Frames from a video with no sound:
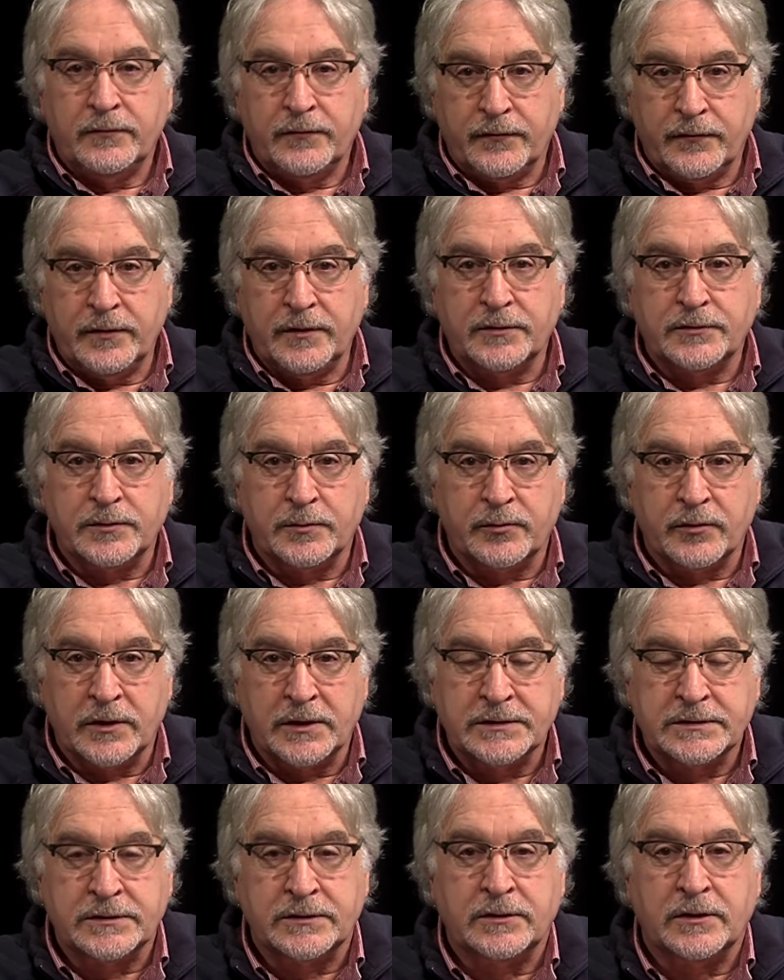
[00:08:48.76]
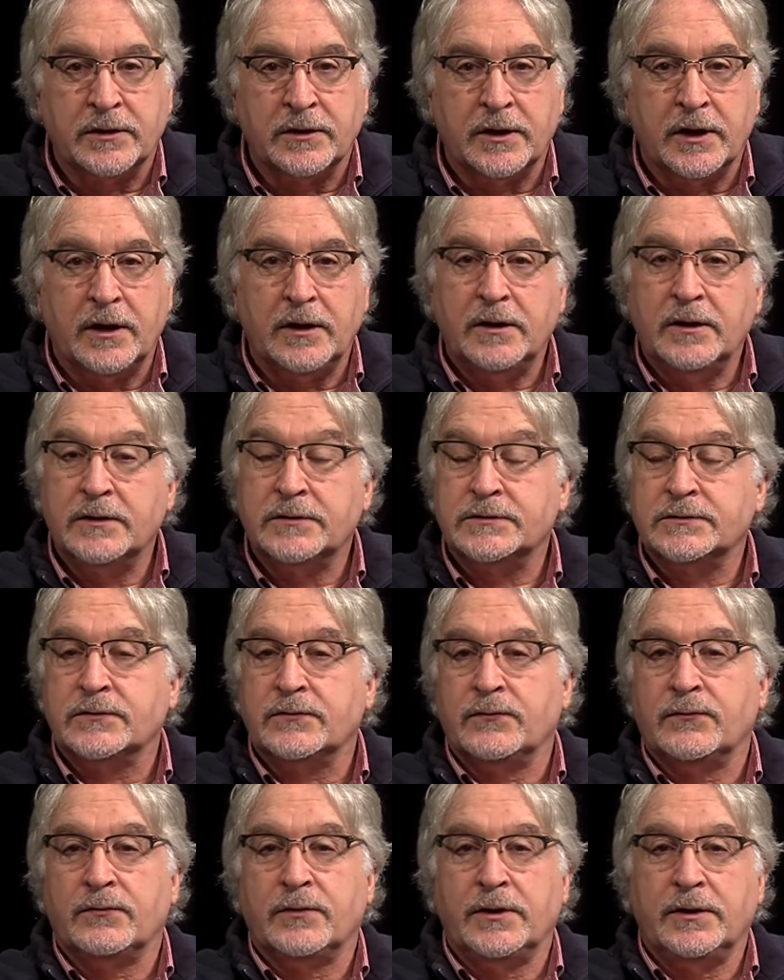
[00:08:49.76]
free enterprise and all that, that's
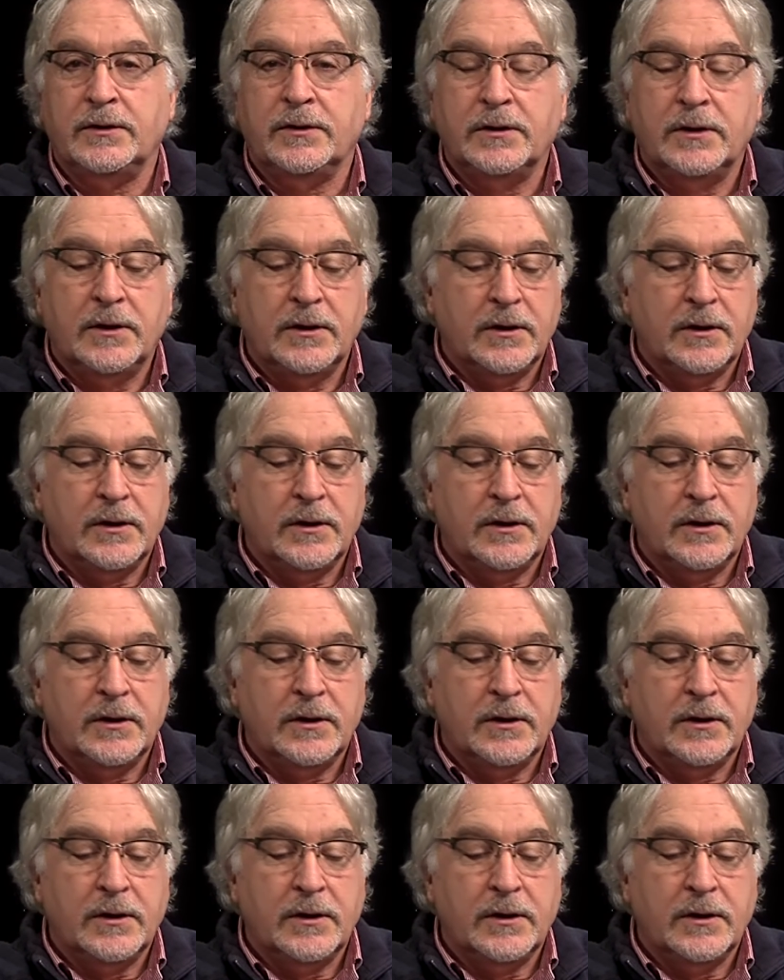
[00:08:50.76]
great.